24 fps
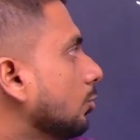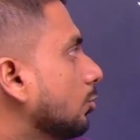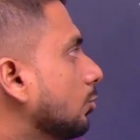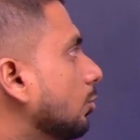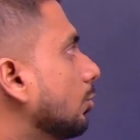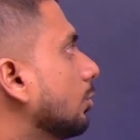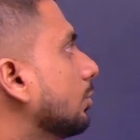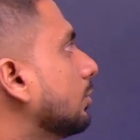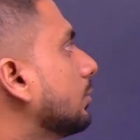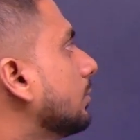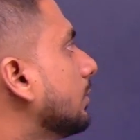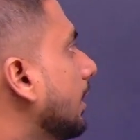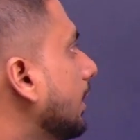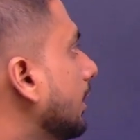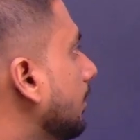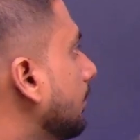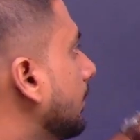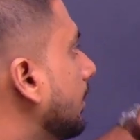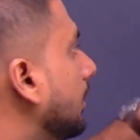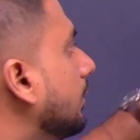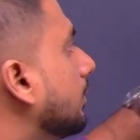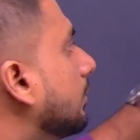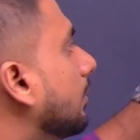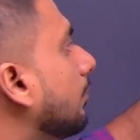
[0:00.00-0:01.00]
So, set
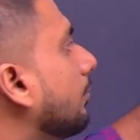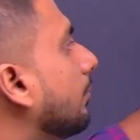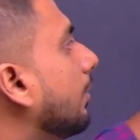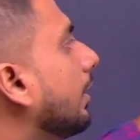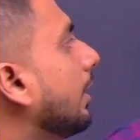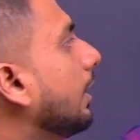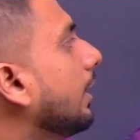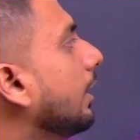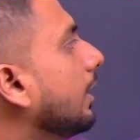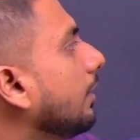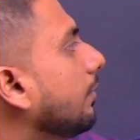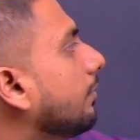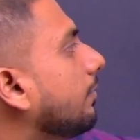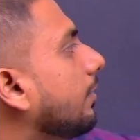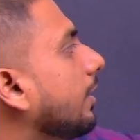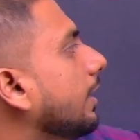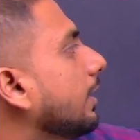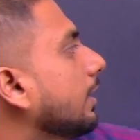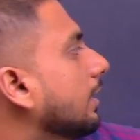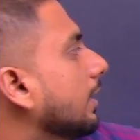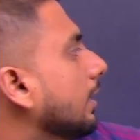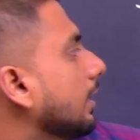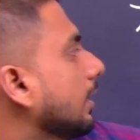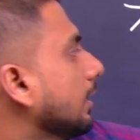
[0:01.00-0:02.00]
means a well
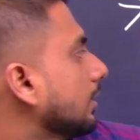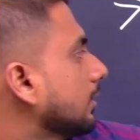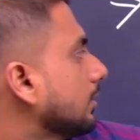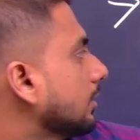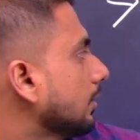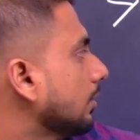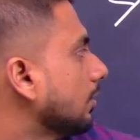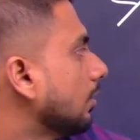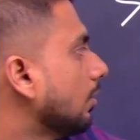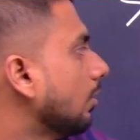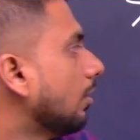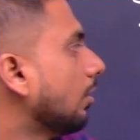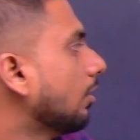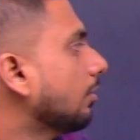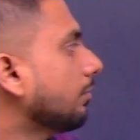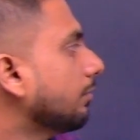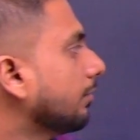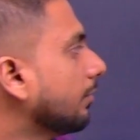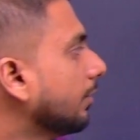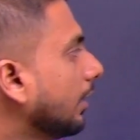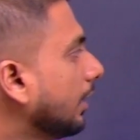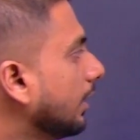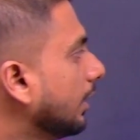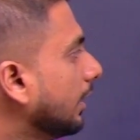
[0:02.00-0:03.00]
defined collection of
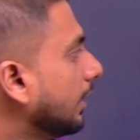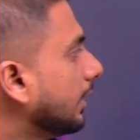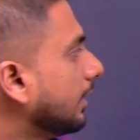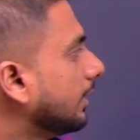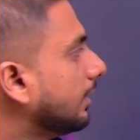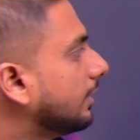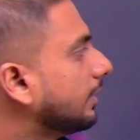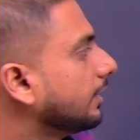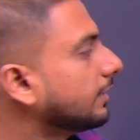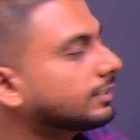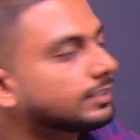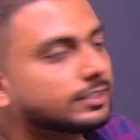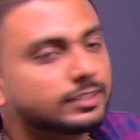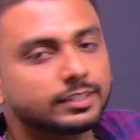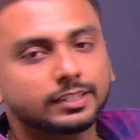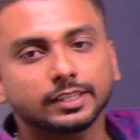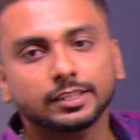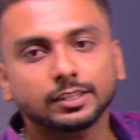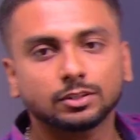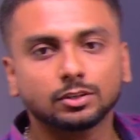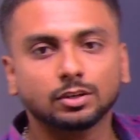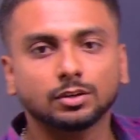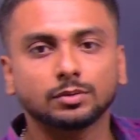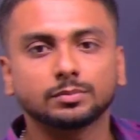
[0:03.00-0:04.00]

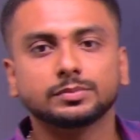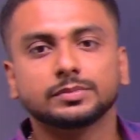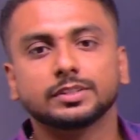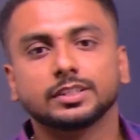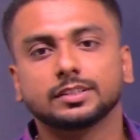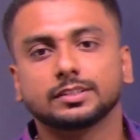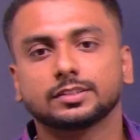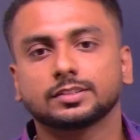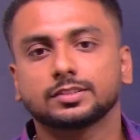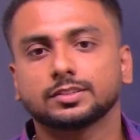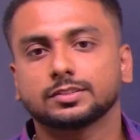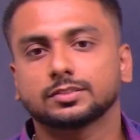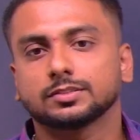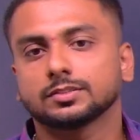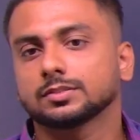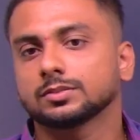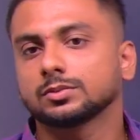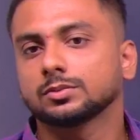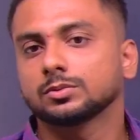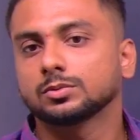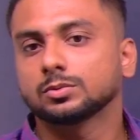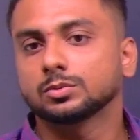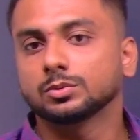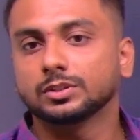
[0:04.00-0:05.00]
distinct objects.
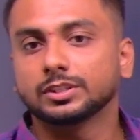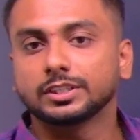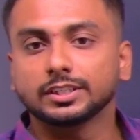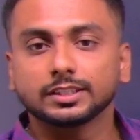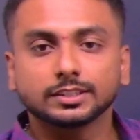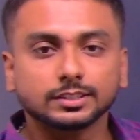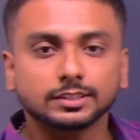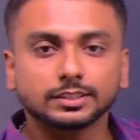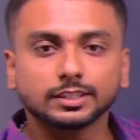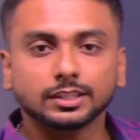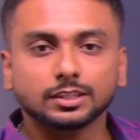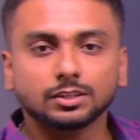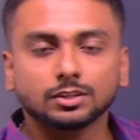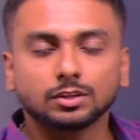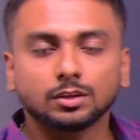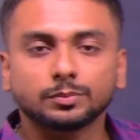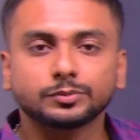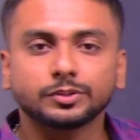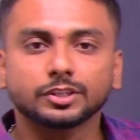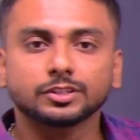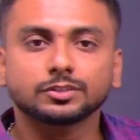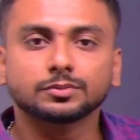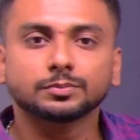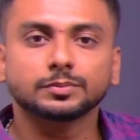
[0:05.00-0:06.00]
So, distinct
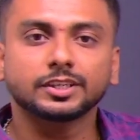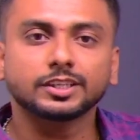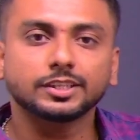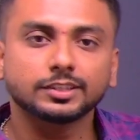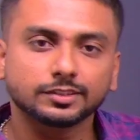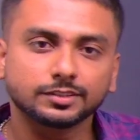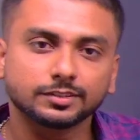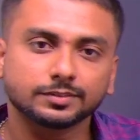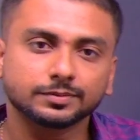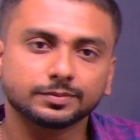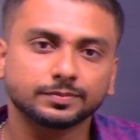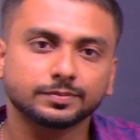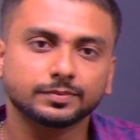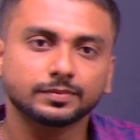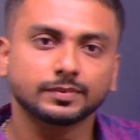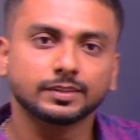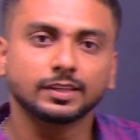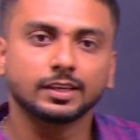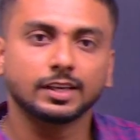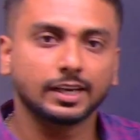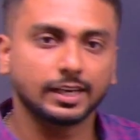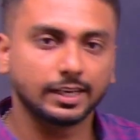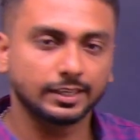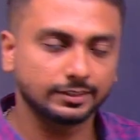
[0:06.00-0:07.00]
objects means,
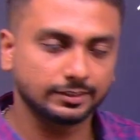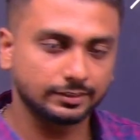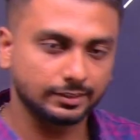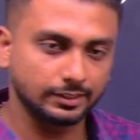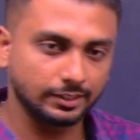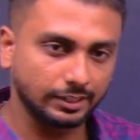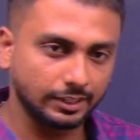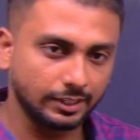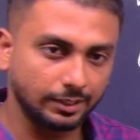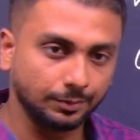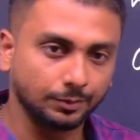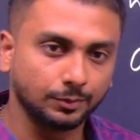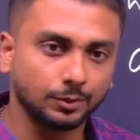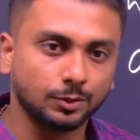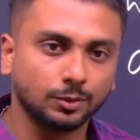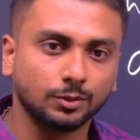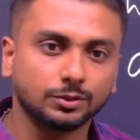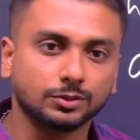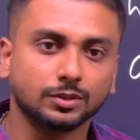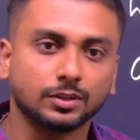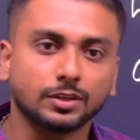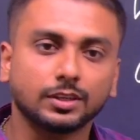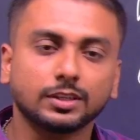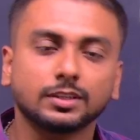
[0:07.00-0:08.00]
as the name
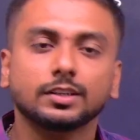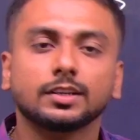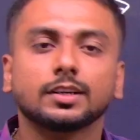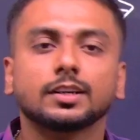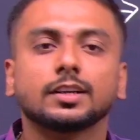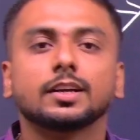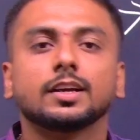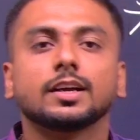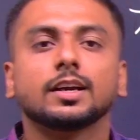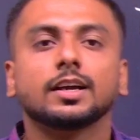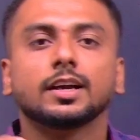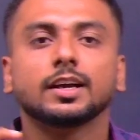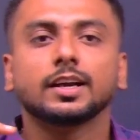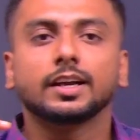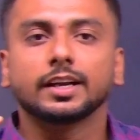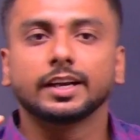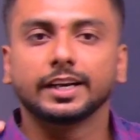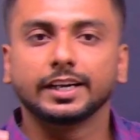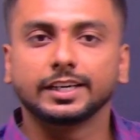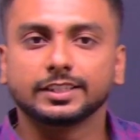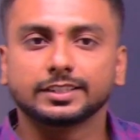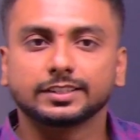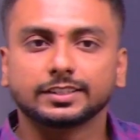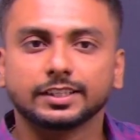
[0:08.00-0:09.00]
goes on,
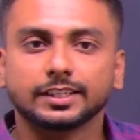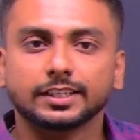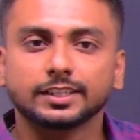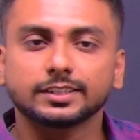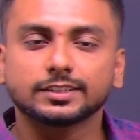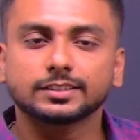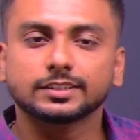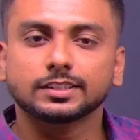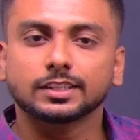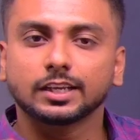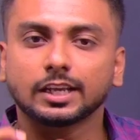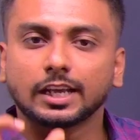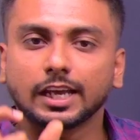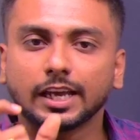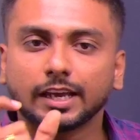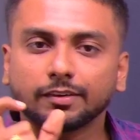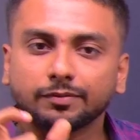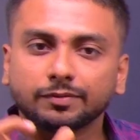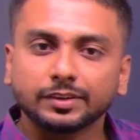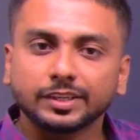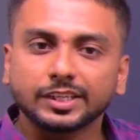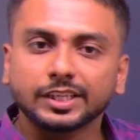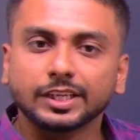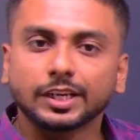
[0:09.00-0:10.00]
it says
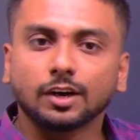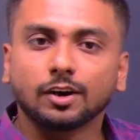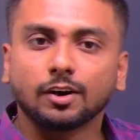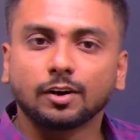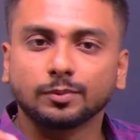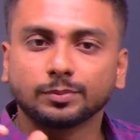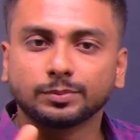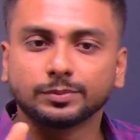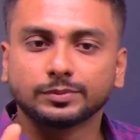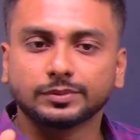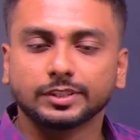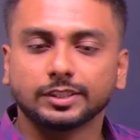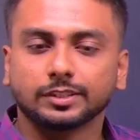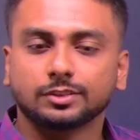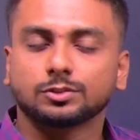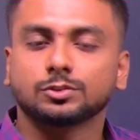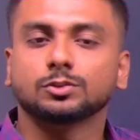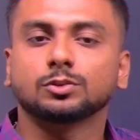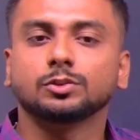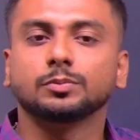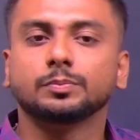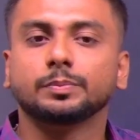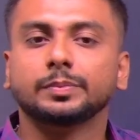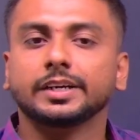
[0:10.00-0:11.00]
every object
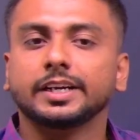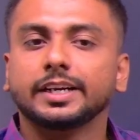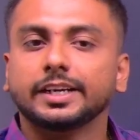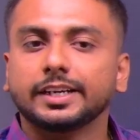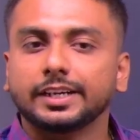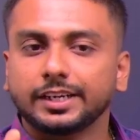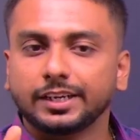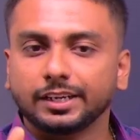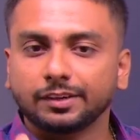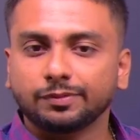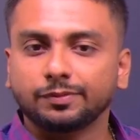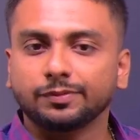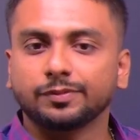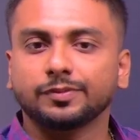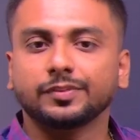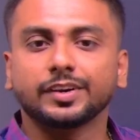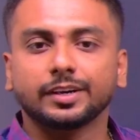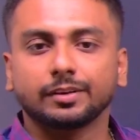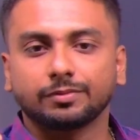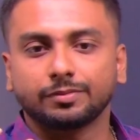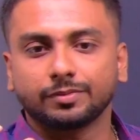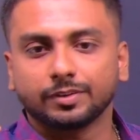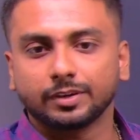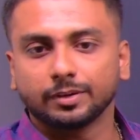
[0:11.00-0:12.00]
should be
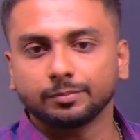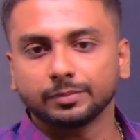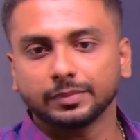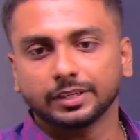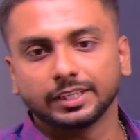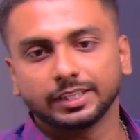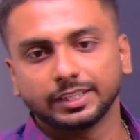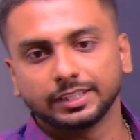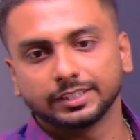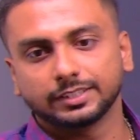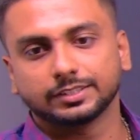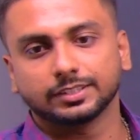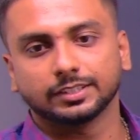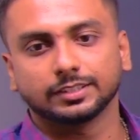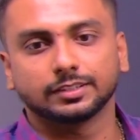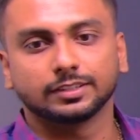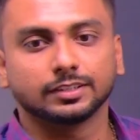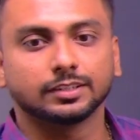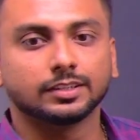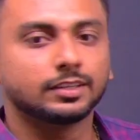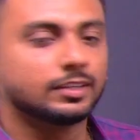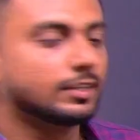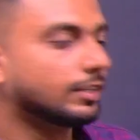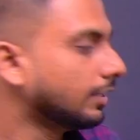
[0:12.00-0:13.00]
different from each other.
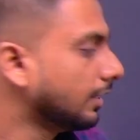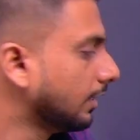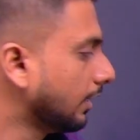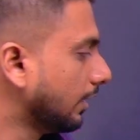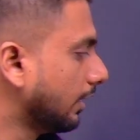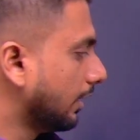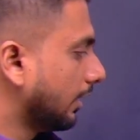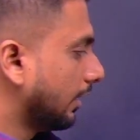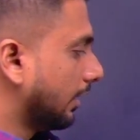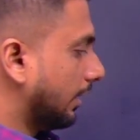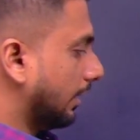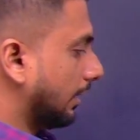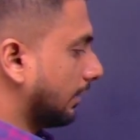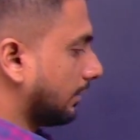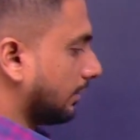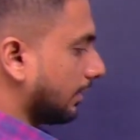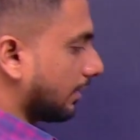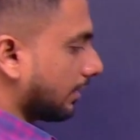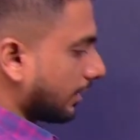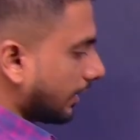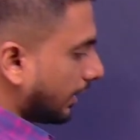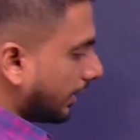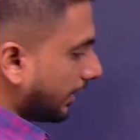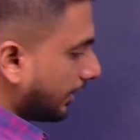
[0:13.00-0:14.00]
Is
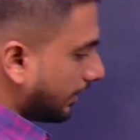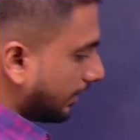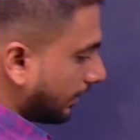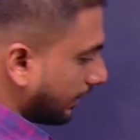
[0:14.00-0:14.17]
it right